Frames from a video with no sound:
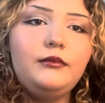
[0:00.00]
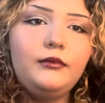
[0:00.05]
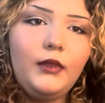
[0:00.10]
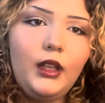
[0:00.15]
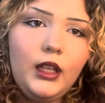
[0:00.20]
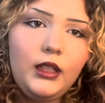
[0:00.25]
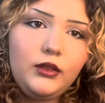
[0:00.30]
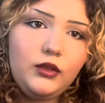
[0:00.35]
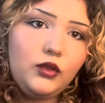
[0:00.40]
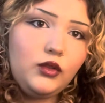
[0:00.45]

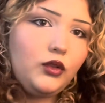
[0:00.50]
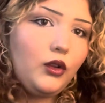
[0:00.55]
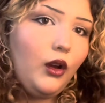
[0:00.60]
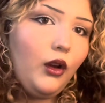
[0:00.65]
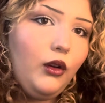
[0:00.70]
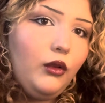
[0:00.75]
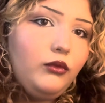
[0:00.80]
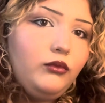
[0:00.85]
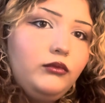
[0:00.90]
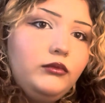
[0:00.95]
And
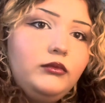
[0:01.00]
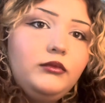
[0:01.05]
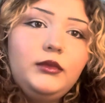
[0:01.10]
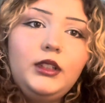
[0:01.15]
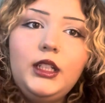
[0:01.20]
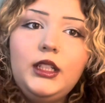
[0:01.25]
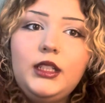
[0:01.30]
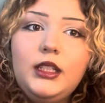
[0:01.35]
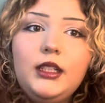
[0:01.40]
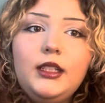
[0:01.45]
so
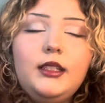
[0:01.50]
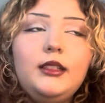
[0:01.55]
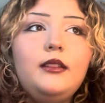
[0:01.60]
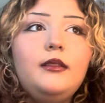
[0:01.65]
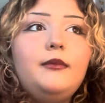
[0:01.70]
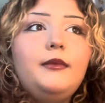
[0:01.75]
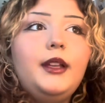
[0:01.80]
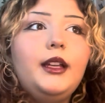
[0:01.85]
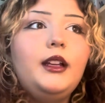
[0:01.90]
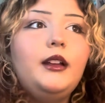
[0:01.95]
this is the
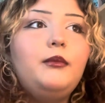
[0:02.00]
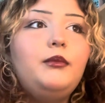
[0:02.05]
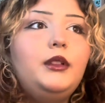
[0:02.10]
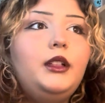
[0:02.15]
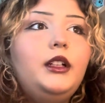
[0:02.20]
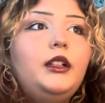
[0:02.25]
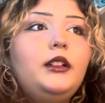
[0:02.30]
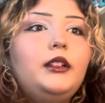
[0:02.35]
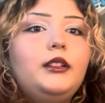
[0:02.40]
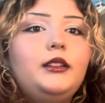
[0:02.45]
makeup
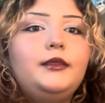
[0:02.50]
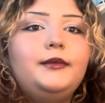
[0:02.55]
look.